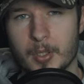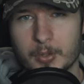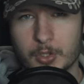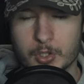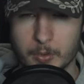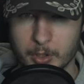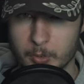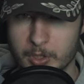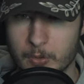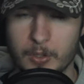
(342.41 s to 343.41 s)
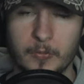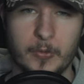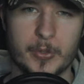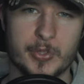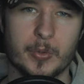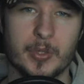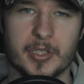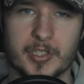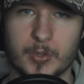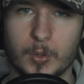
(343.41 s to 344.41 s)
I'm going to show you the recoil. First
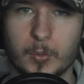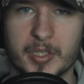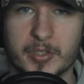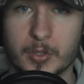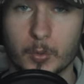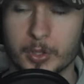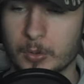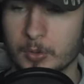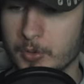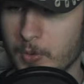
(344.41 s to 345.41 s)
round, as always, no recoil